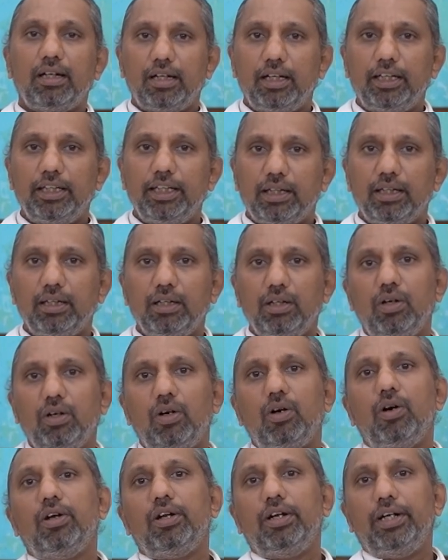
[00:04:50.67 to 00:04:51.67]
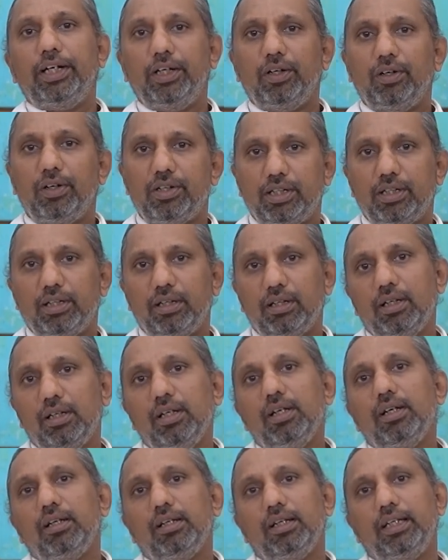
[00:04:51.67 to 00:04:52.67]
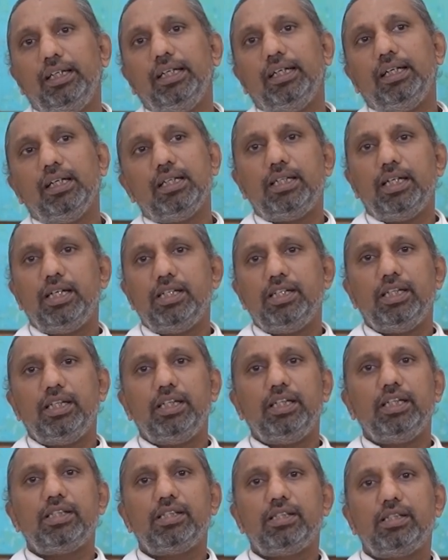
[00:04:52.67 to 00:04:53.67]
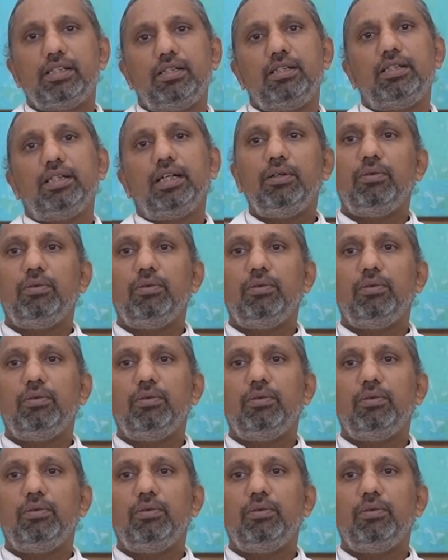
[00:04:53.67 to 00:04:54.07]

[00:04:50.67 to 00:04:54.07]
clinical or radiological. Clinical staging is done